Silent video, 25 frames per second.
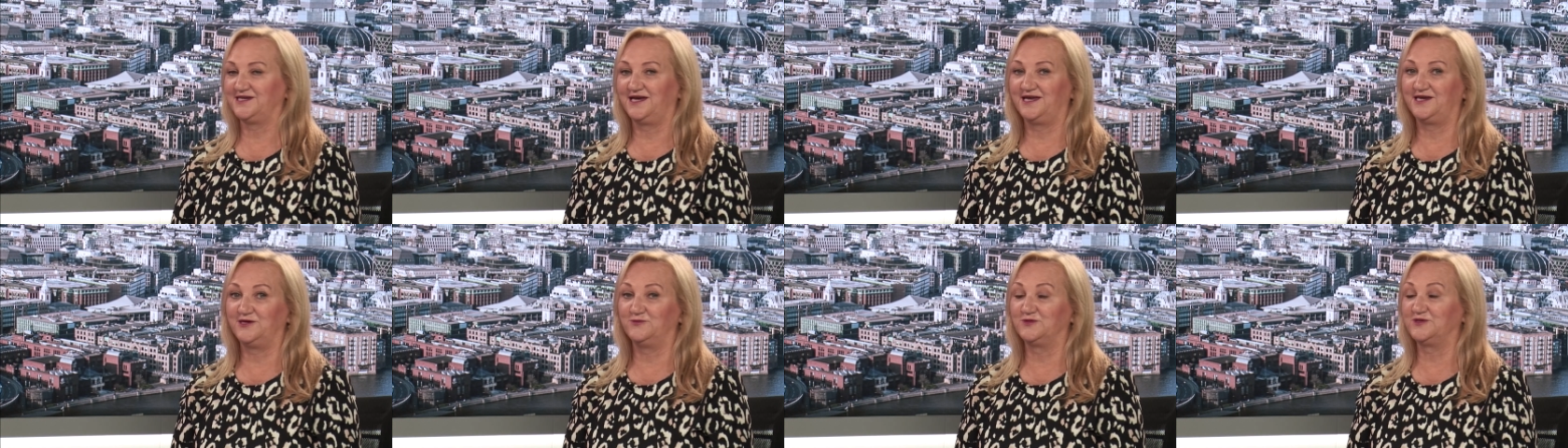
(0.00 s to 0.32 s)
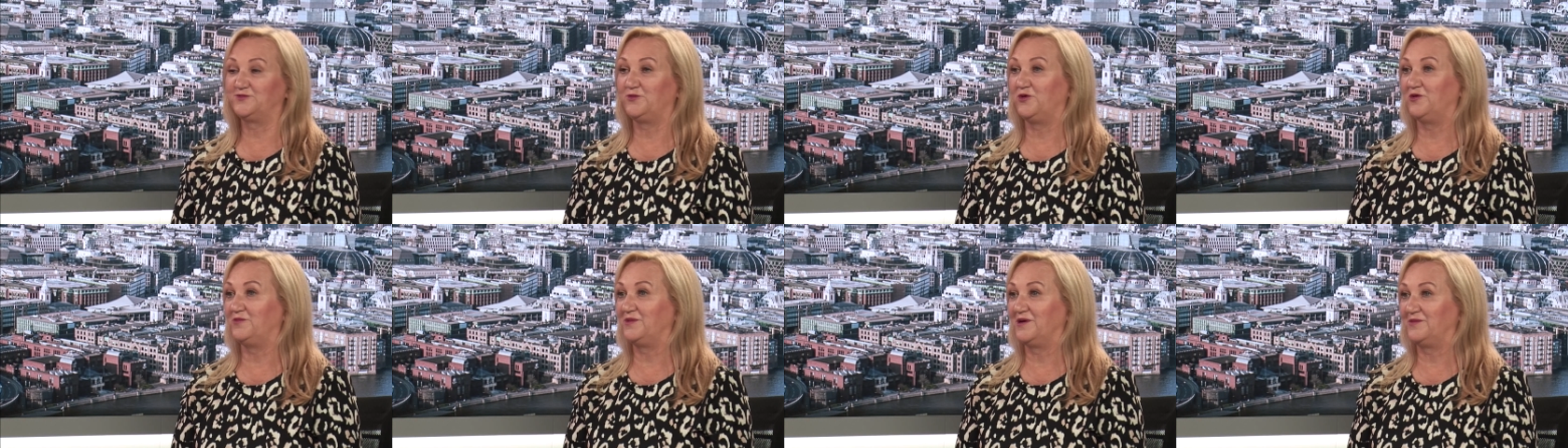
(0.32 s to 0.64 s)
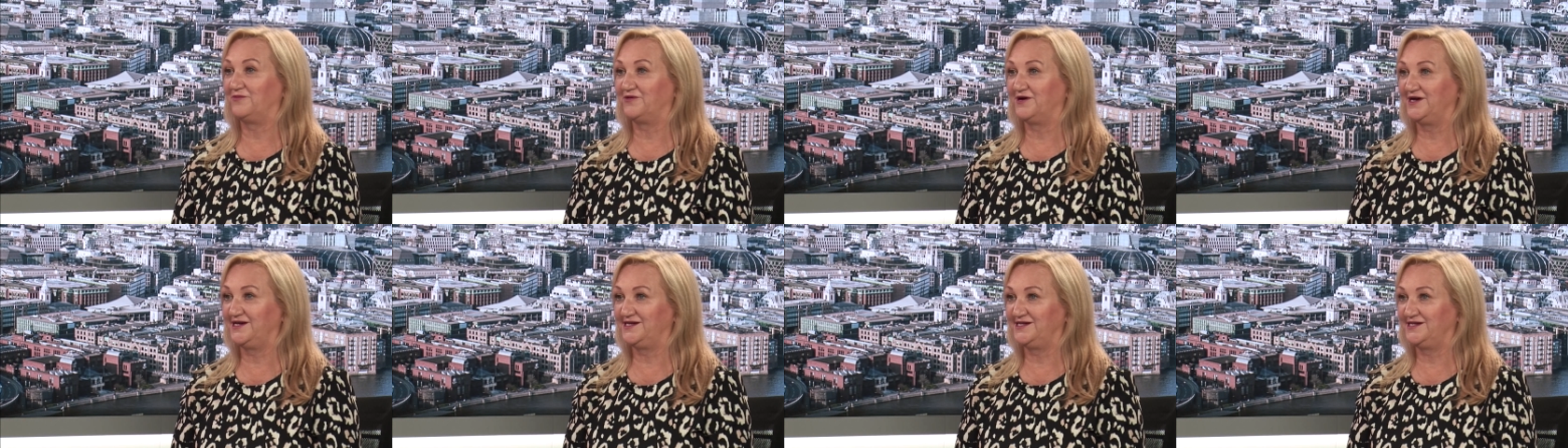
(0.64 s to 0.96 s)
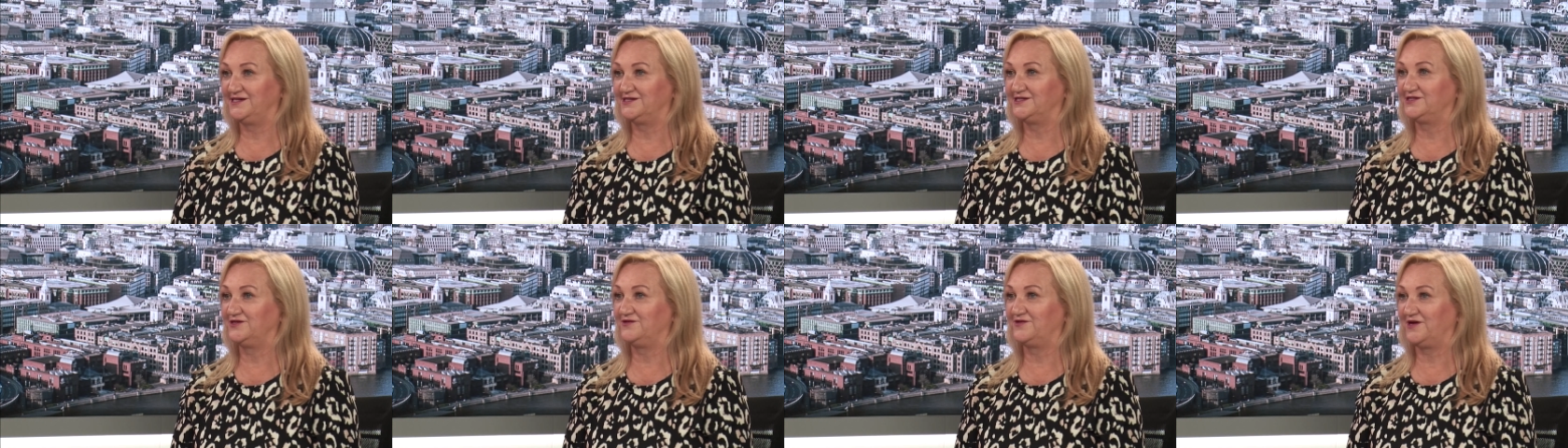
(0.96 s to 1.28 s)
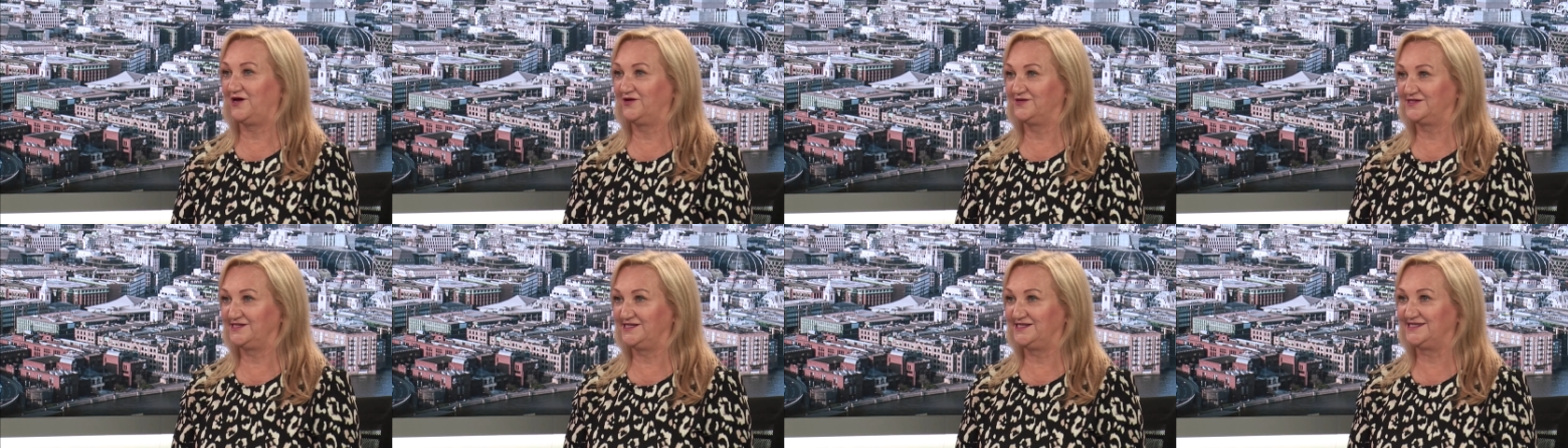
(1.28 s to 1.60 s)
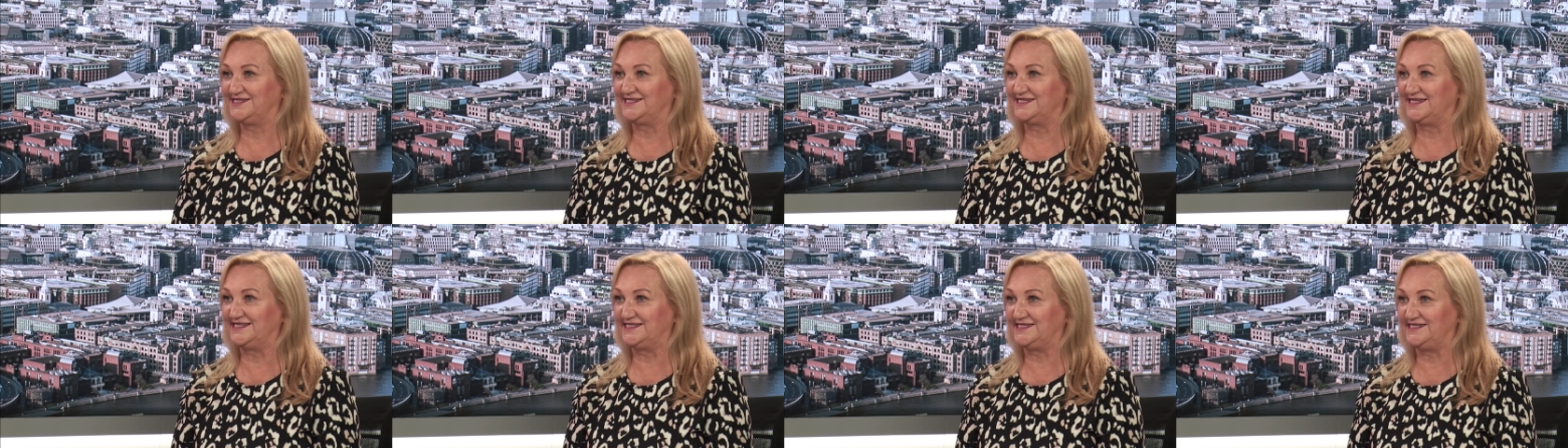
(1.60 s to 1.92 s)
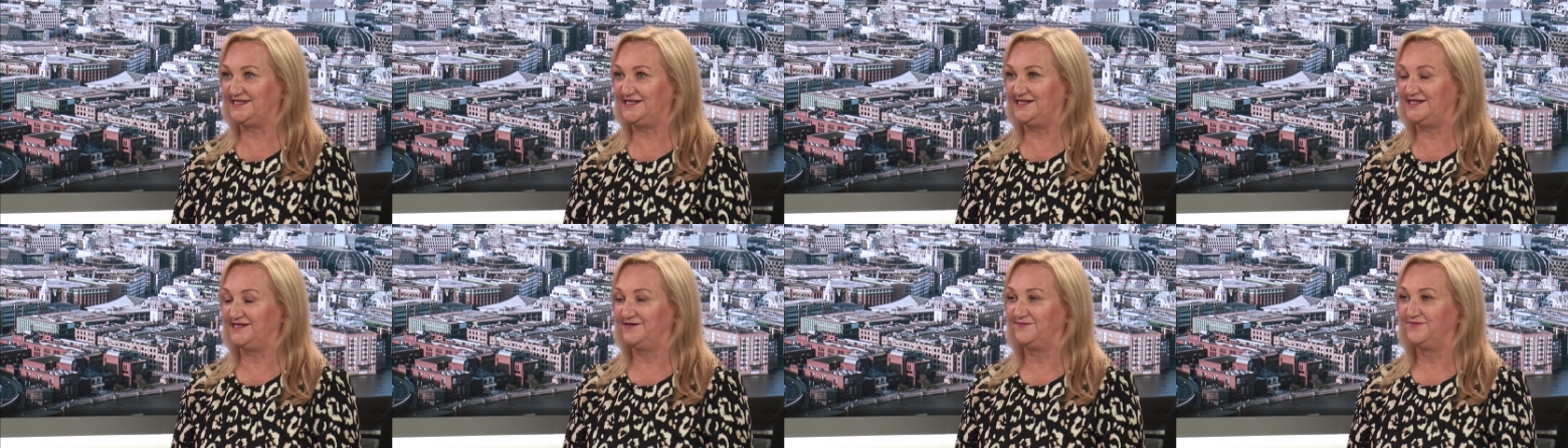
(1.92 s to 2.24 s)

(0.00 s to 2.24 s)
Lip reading: and it was bought by Brady in 2016.